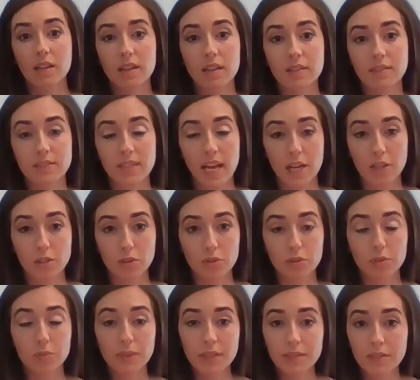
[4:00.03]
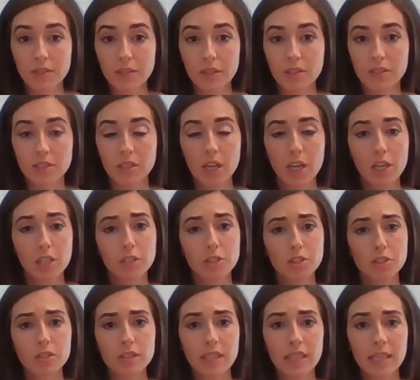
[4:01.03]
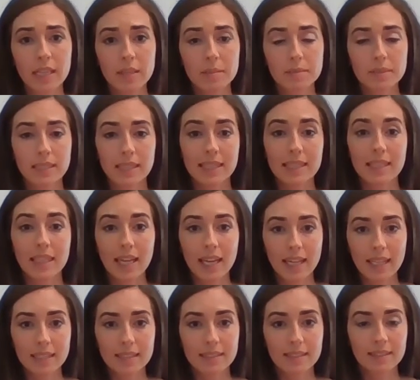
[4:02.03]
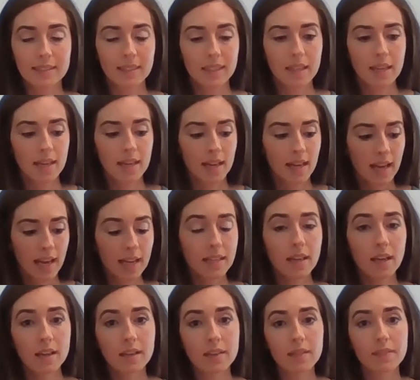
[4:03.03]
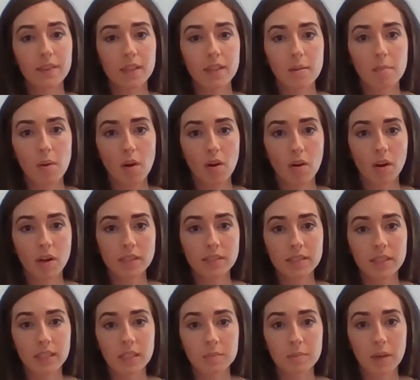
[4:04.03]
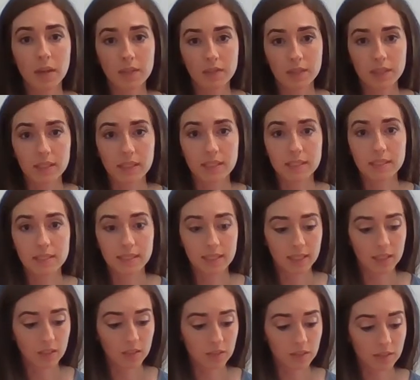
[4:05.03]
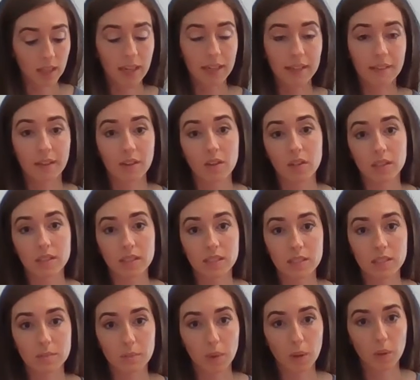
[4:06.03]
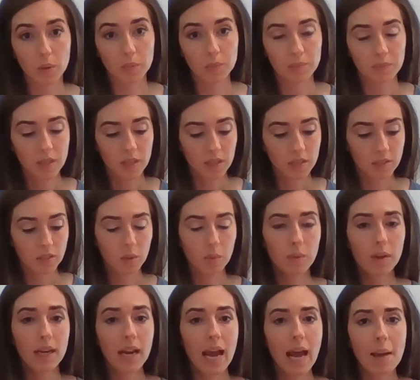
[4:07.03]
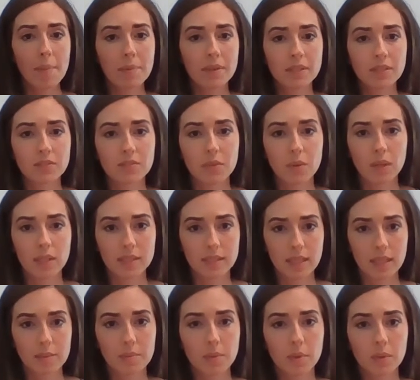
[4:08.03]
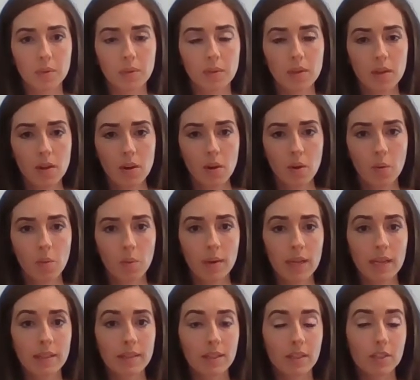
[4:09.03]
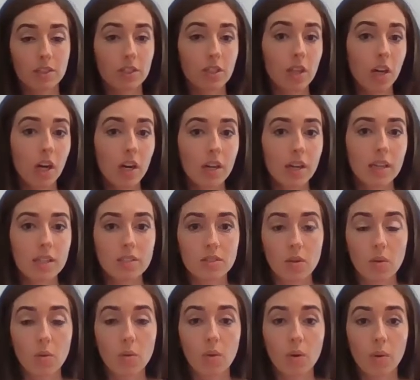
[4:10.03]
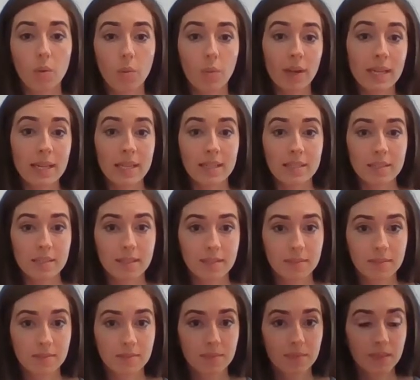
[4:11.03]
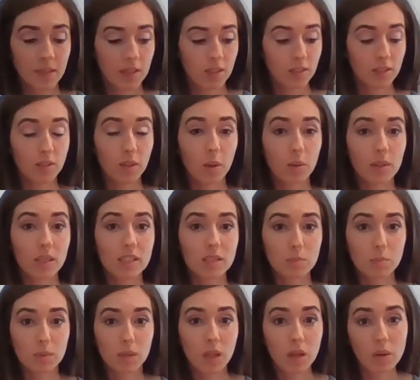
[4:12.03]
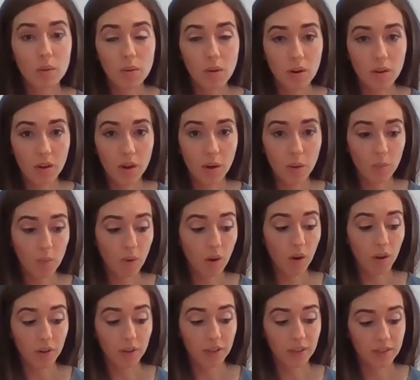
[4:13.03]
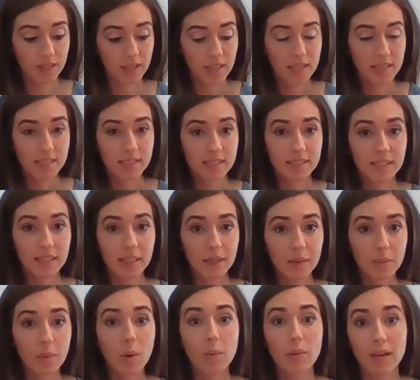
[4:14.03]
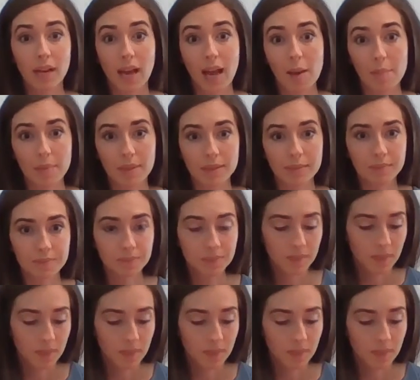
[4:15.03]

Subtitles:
of natural rivers, streams, and lakes, and none of them are sitting perfectly still like they are in this bowl. So what happens, for example, when there's a current or wind? So let's blow on our water to see what would happen.